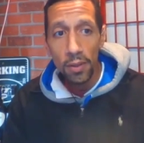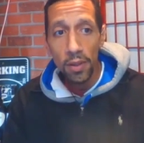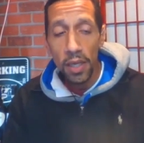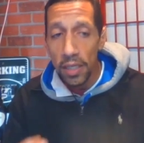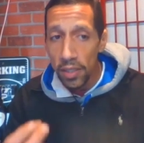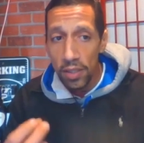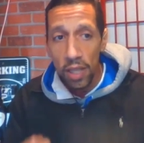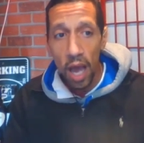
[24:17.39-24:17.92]

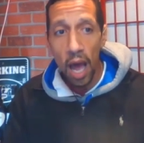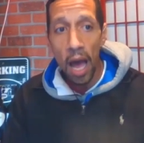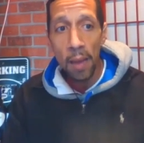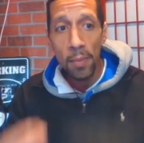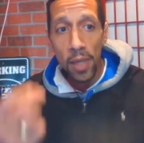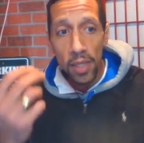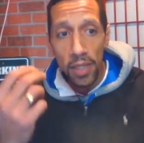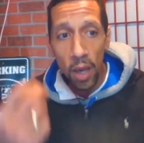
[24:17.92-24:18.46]
It's time
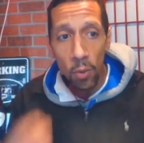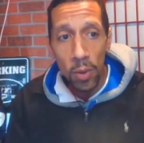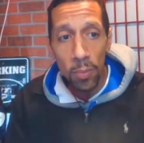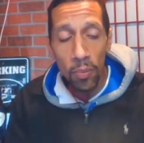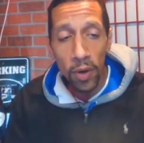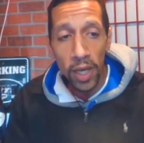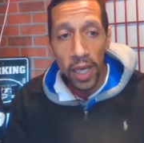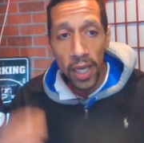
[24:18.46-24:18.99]
that we
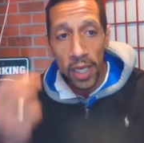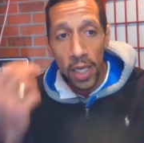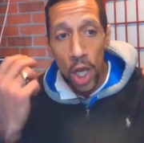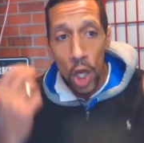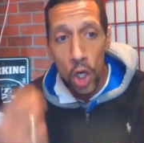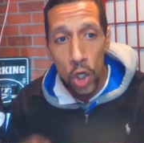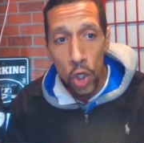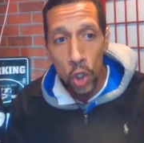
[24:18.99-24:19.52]
bring in
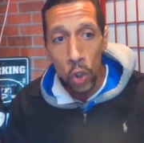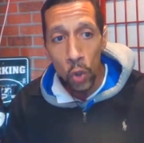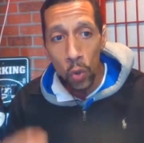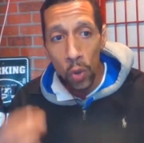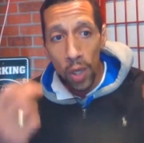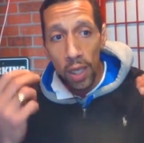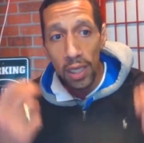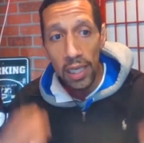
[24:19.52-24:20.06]
new
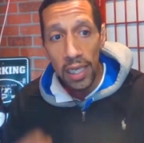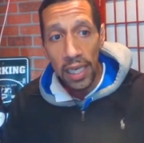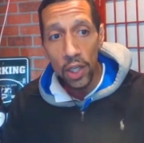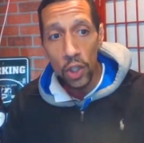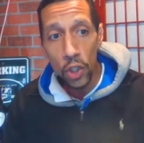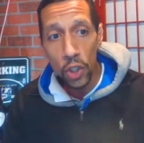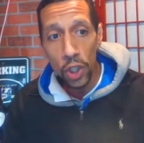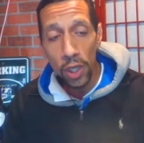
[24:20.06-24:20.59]

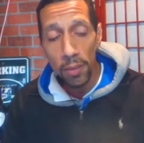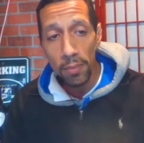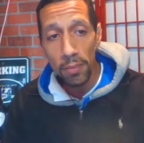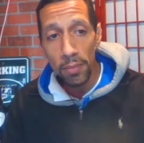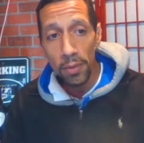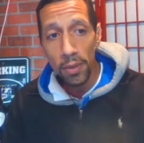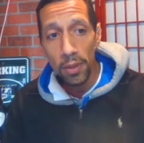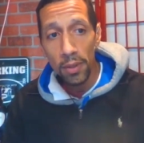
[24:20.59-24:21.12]
leadership.
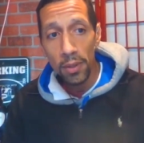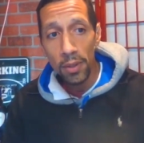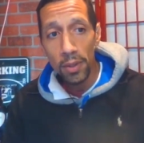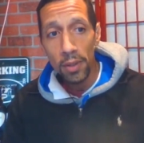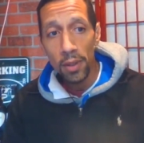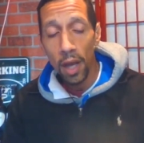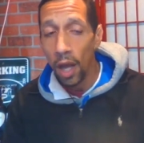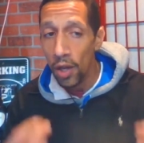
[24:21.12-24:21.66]

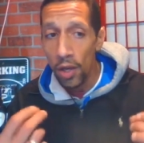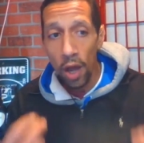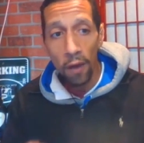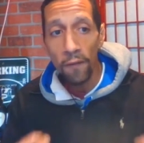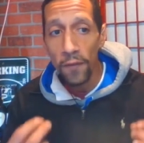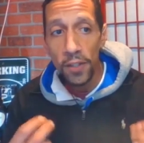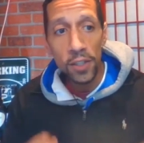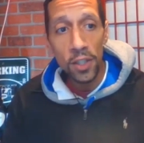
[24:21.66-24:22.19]

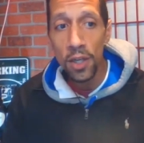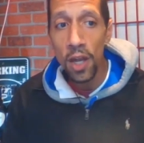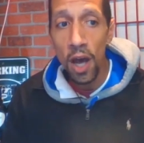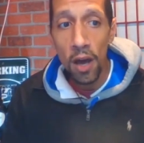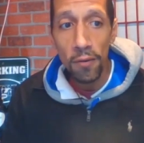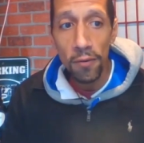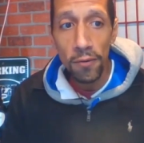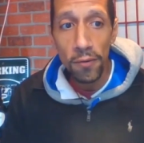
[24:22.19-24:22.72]
Enough is
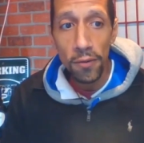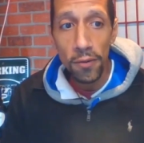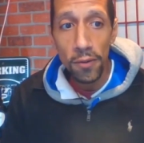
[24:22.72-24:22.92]
enough.